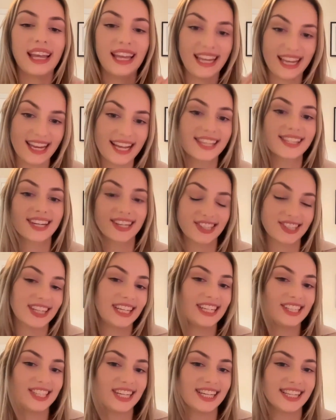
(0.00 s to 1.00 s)
it is
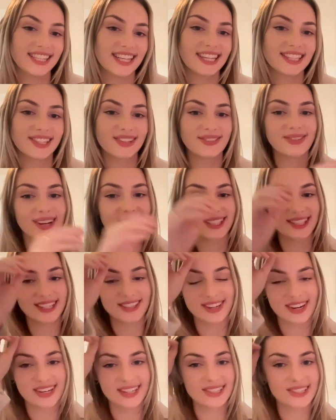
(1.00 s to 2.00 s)
actually cheese that is the fastest
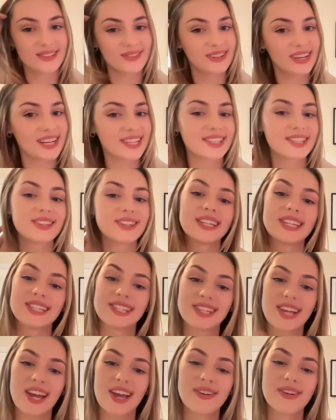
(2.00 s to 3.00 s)
growing subcategory.
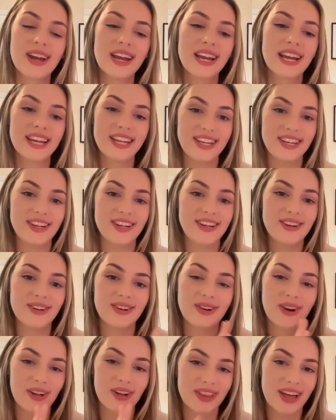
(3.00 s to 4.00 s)
So you
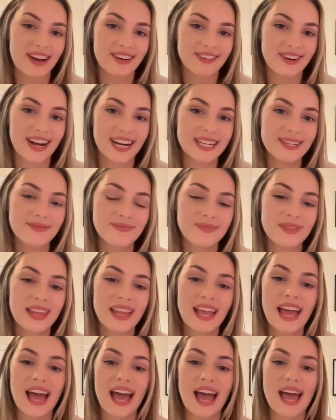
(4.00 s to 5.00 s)
got that right.
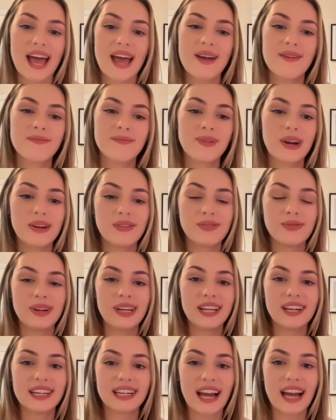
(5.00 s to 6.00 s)
But if we
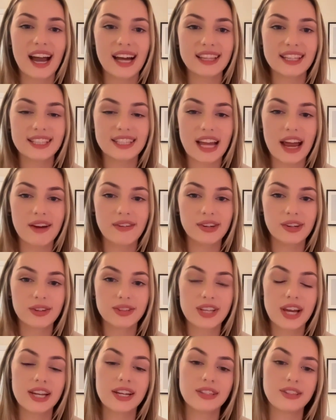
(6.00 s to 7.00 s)
look at the dairy
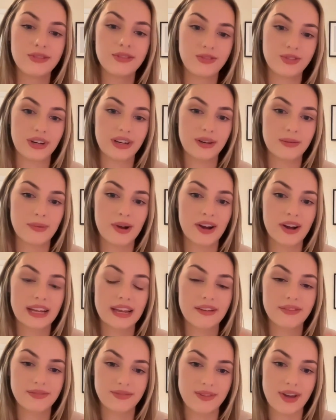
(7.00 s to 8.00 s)
alternative drink
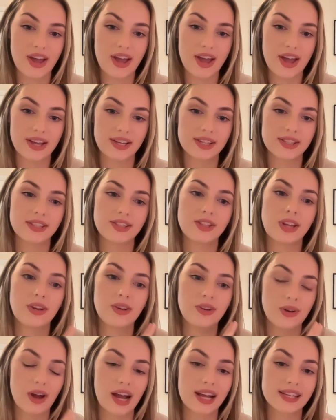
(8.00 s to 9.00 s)
market first,
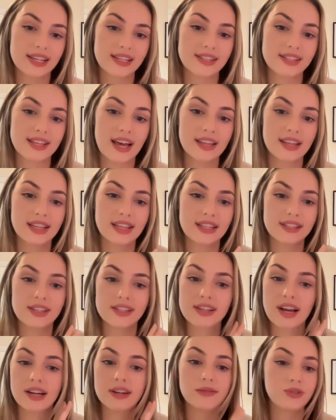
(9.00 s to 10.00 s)
so as I said, this is
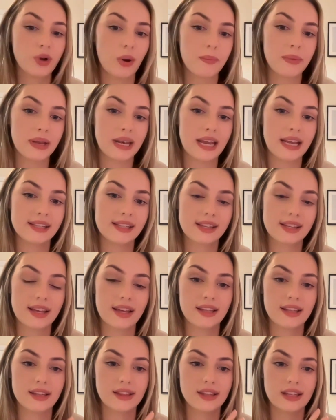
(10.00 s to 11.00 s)
kind of
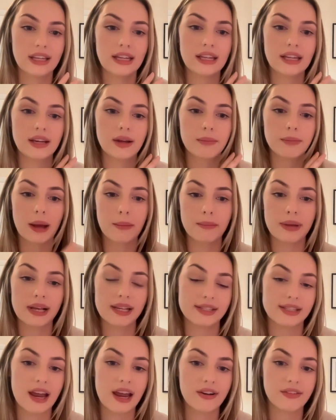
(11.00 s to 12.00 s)
dominating the
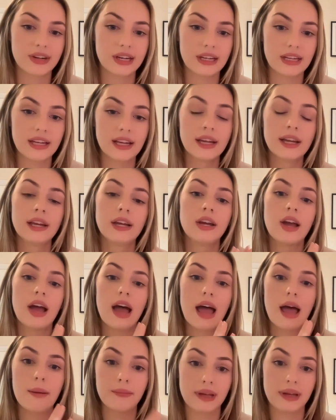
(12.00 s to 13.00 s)
plant-based dairy
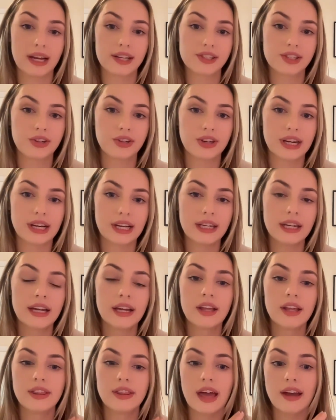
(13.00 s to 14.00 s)
category.
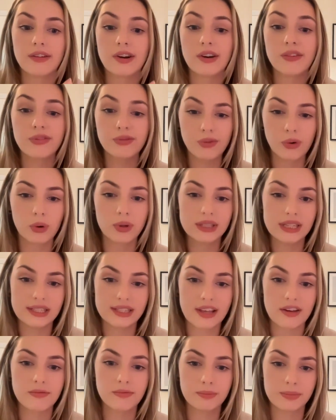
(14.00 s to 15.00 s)
They're at
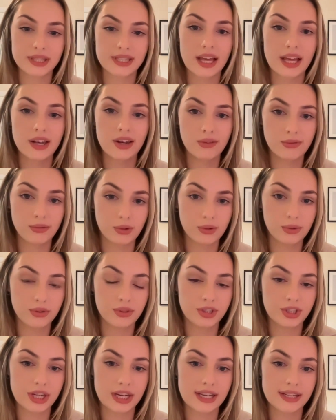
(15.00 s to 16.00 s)
47% of
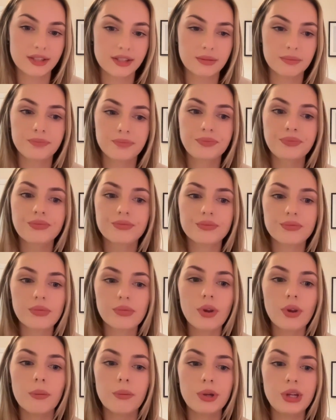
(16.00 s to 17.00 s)
launches.
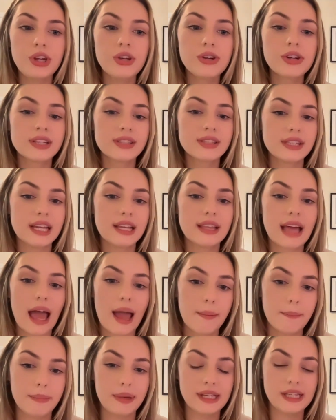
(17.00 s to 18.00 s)
But you can see the
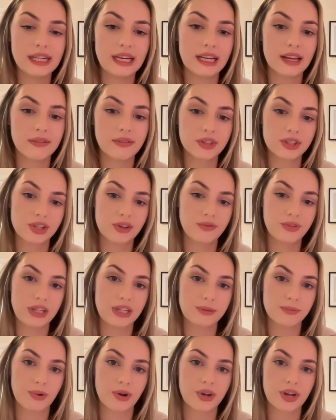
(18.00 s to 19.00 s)
NPD levels of
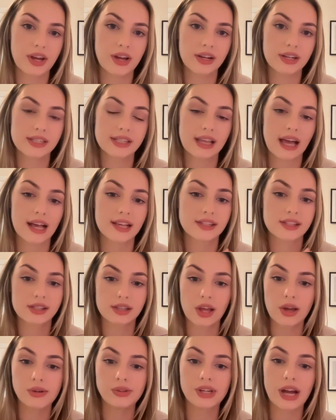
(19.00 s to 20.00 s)
these products has
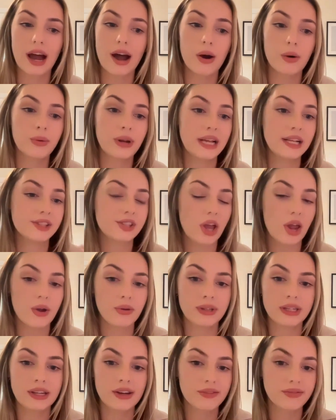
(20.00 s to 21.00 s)
slowed down. It's
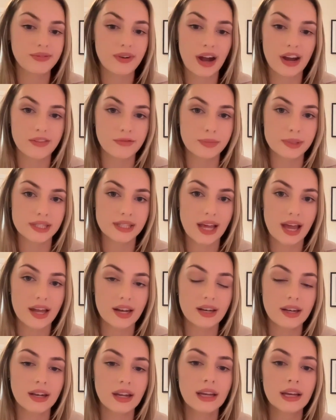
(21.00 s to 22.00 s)
only at
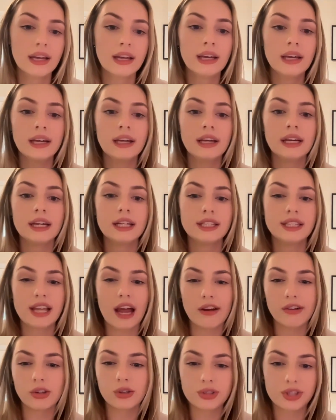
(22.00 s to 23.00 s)
5%.
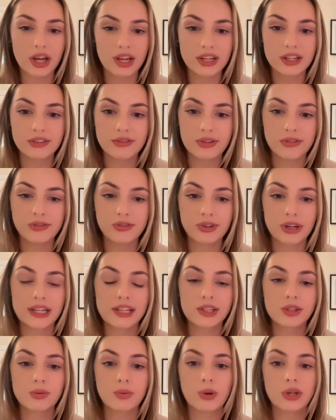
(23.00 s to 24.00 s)
Dairy alternative
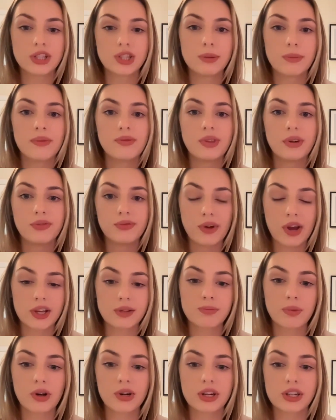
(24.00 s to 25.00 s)
drinks were some of the
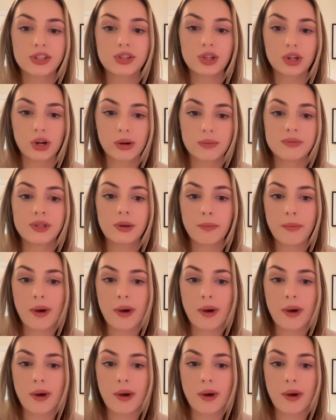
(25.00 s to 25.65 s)
first products to come to